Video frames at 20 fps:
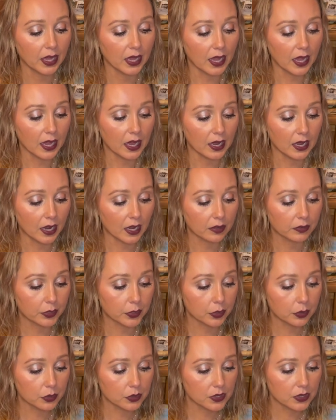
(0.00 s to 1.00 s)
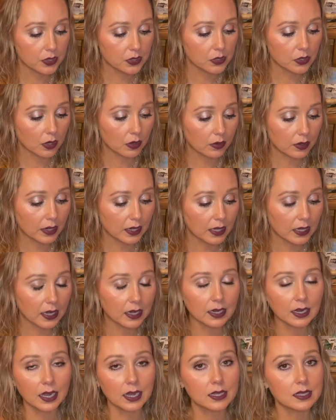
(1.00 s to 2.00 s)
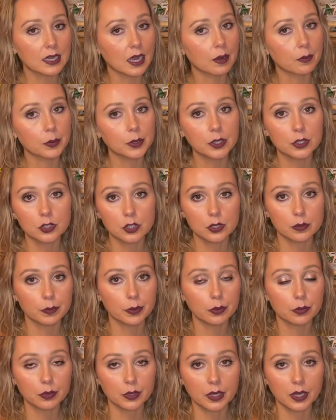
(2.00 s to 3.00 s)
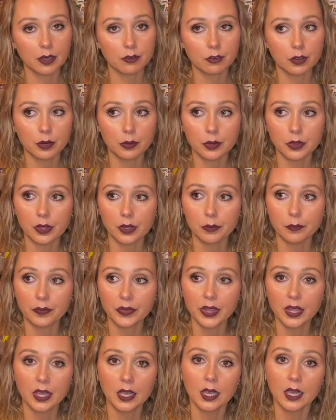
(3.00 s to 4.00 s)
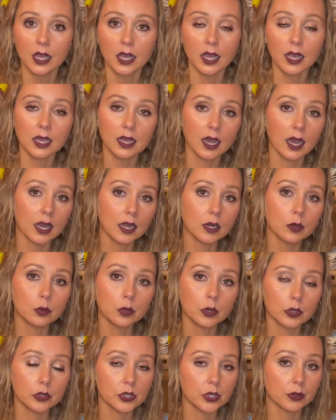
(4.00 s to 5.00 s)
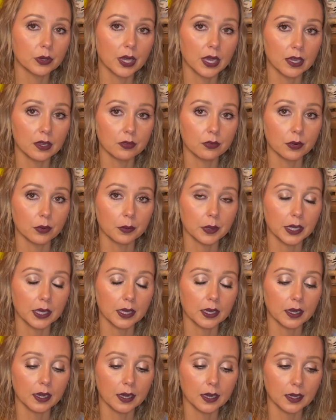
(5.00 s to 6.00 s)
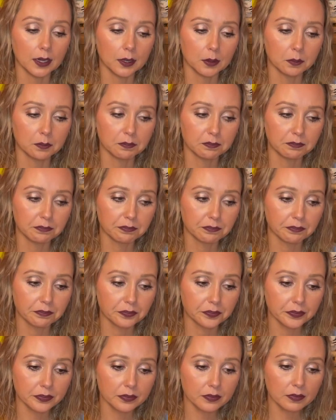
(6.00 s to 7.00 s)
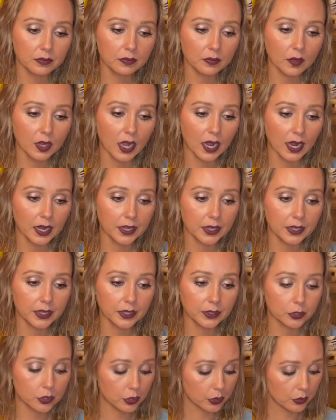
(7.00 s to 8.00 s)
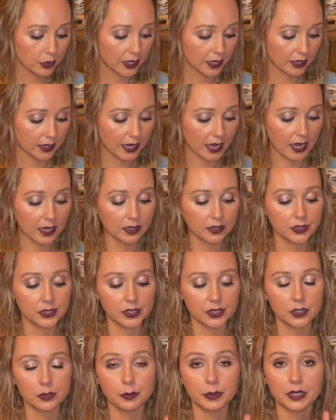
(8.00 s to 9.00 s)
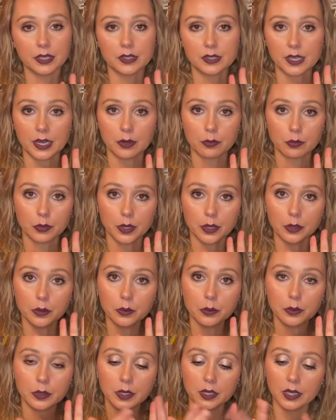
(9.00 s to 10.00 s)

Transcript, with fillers: And I've used this already. And guys, I'm going to just be really upfront with you. It kind of works okay for me. Um, I do get calluses because I row.